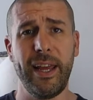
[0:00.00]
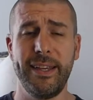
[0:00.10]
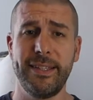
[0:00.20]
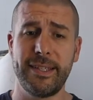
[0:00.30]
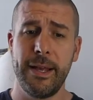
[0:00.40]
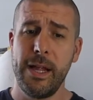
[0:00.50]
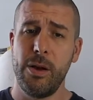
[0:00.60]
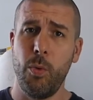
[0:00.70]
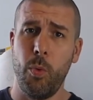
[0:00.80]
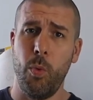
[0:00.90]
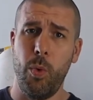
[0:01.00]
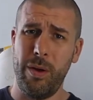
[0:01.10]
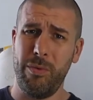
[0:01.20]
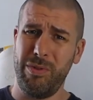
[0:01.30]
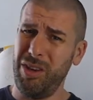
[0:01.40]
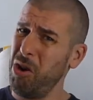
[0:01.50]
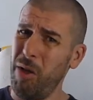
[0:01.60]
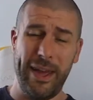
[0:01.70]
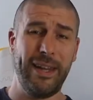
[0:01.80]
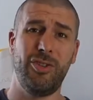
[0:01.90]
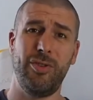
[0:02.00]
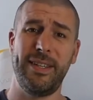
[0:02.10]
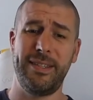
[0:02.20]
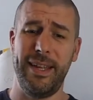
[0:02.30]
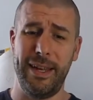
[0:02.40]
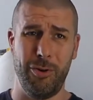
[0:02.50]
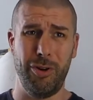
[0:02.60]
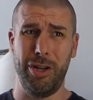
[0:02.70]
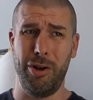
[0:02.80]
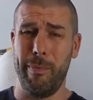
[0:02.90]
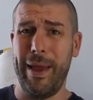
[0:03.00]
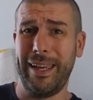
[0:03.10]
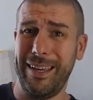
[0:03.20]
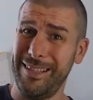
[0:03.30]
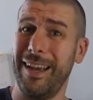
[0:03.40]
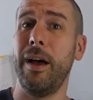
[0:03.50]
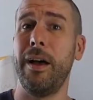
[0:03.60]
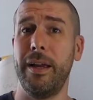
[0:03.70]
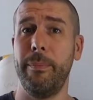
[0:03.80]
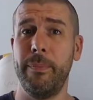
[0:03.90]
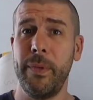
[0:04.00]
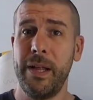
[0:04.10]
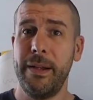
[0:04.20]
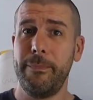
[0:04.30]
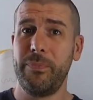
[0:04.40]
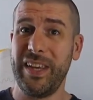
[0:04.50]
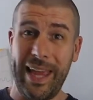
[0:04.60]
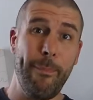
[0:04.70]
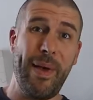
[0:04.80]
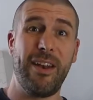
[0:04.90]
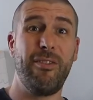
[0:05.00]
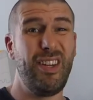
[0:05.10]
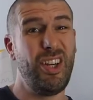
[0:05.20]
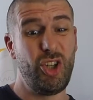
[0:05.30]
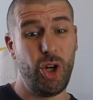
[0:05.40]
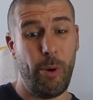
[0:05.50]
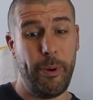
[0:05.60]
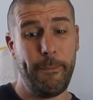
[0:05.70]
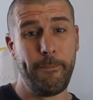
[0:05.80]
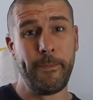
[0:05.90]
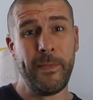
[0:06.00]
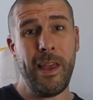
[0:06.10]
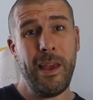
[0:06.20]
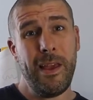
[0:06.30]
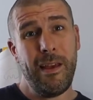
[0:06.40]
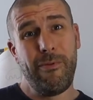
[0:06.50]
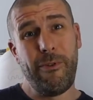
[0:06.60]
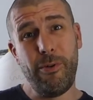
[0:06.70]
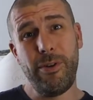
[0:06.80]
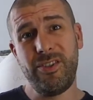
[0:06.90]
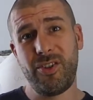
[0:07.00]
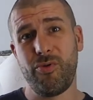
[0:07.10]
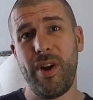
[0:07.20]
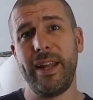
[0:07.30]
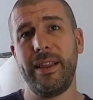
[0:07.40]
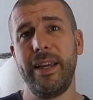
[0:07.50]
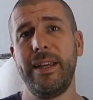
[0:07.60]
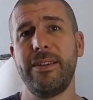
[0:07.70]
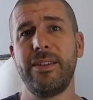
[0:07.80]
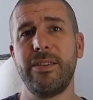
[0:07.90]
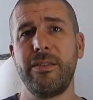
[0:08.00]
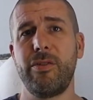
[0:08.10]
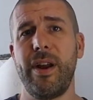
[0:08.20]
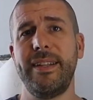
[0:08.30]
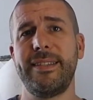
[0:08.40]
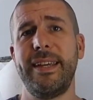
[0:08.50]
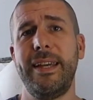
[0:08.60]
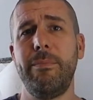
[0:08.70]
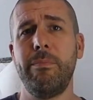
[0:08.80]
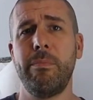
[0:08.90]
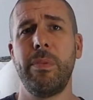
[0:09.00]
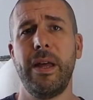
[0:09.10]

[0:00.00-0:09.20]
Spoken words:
is you're not that interested, or you're not making time to get better in your job. For us, great leaders and great team